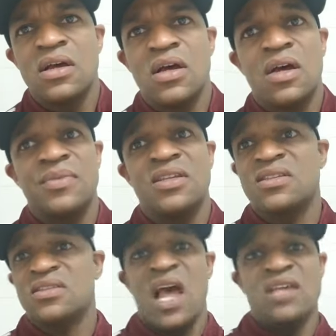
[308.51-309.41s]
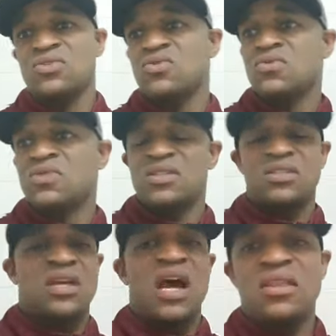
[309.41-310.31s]
Um, and this is high school, this
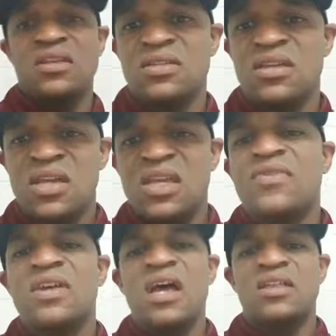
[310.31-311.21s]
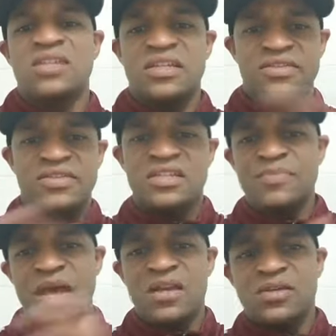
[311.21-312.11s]
is college, even college athletes.
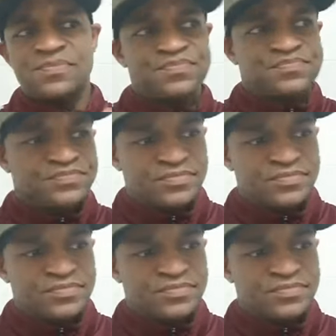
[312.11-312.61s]
Let's back up.